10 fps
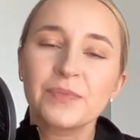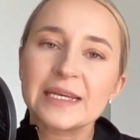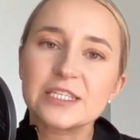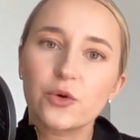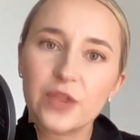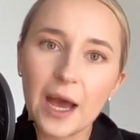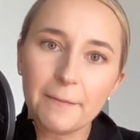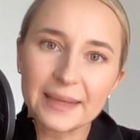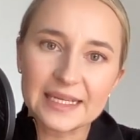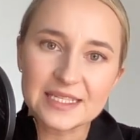So that
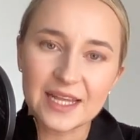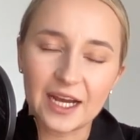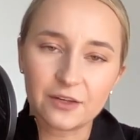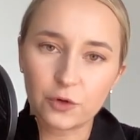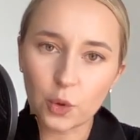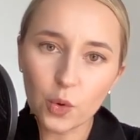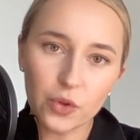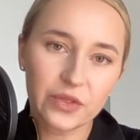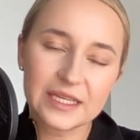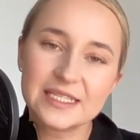means that for all
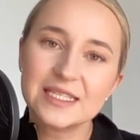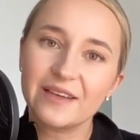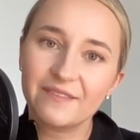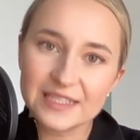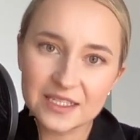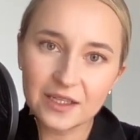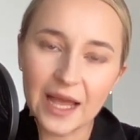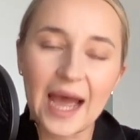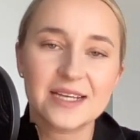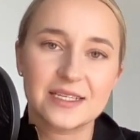these physical
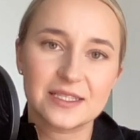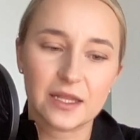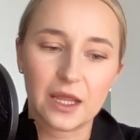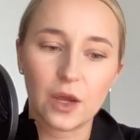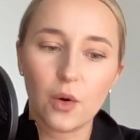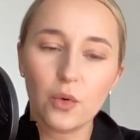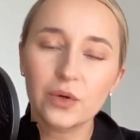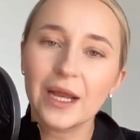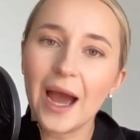assets that they own,